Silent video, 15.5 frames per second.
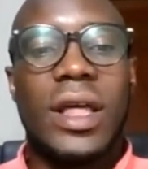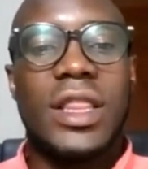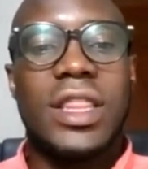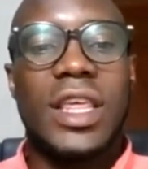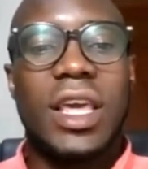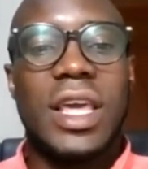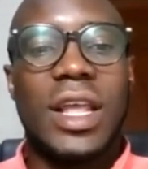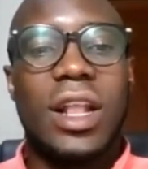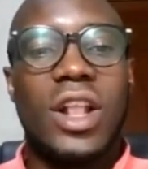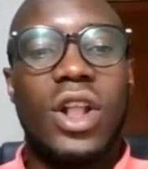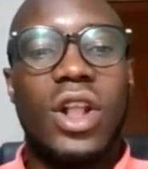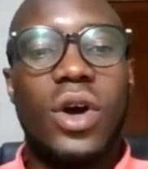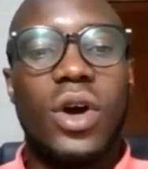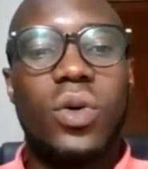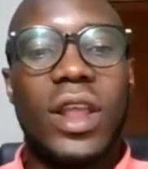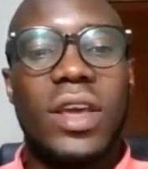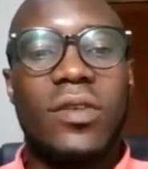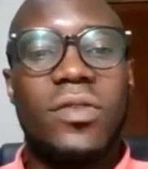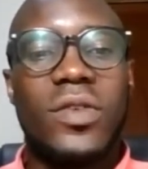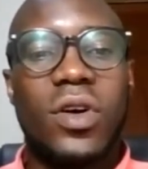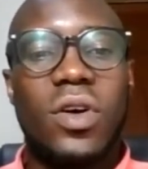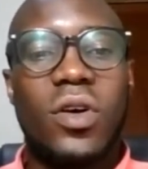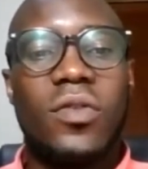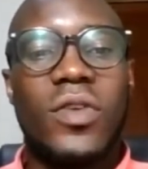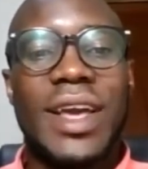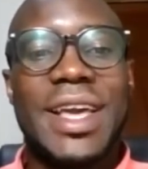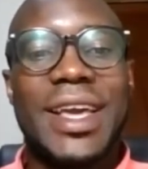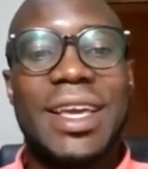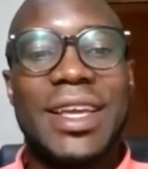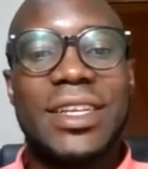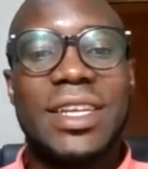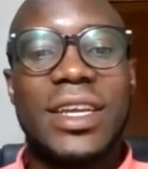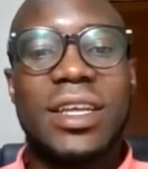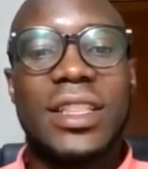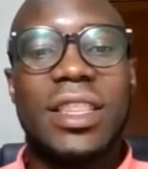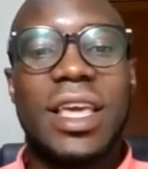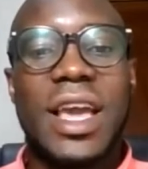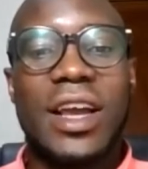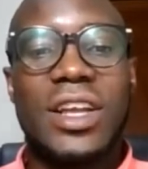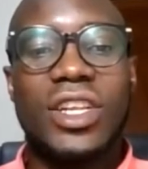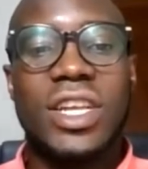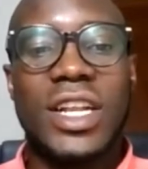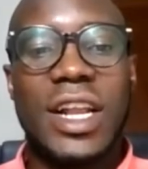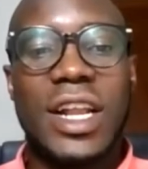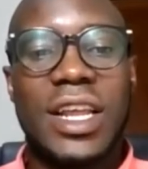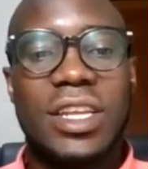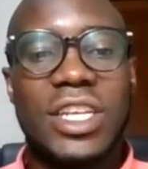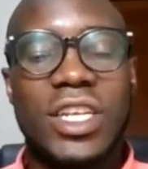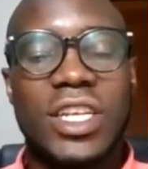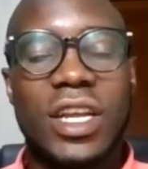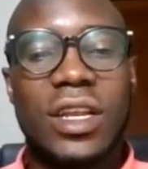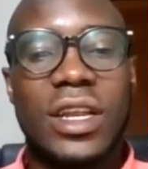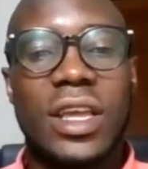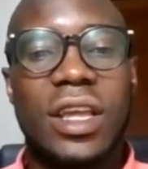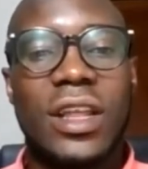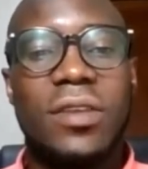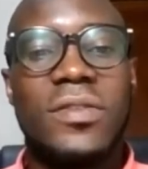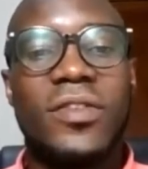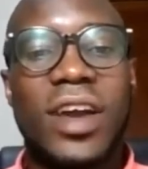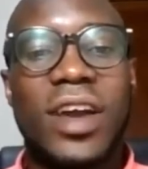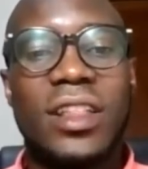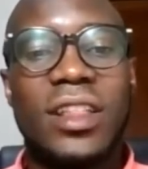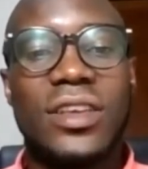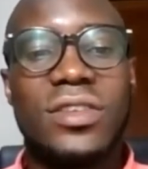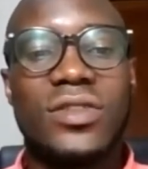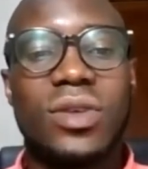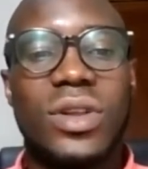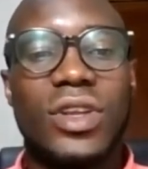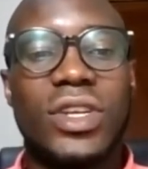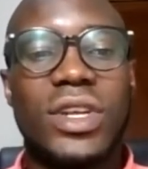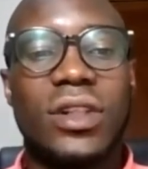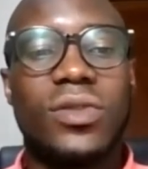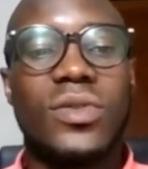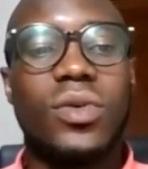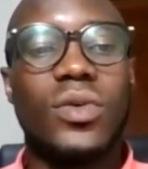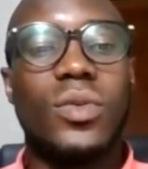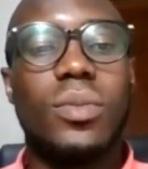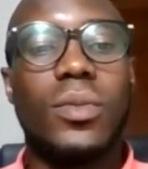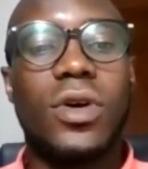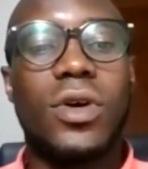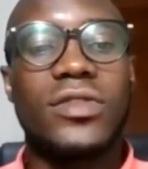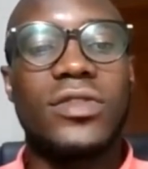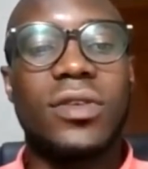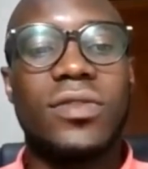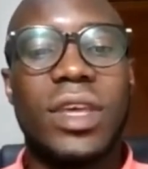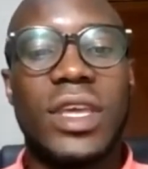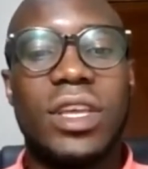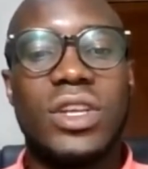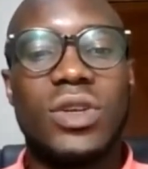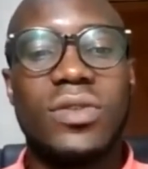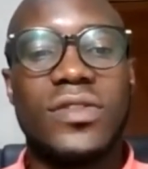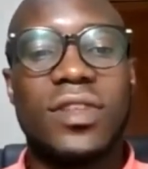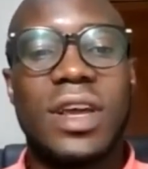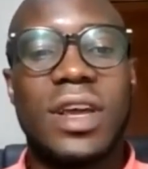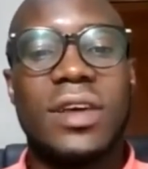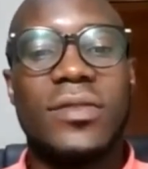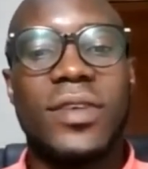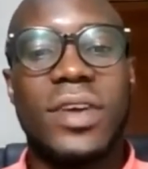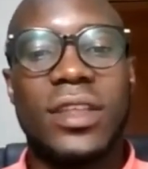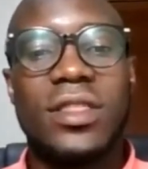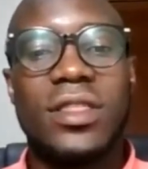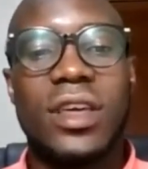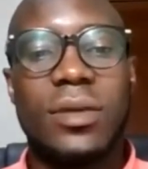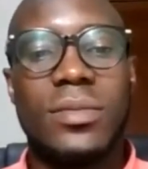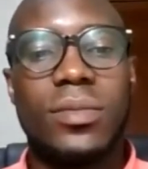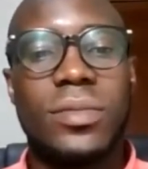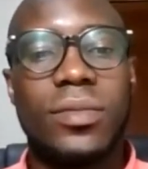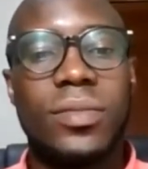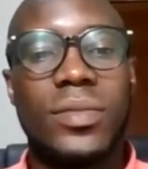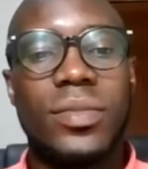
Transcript: the low level of engaging the young generation in finding solutions to most of the issues that affect them.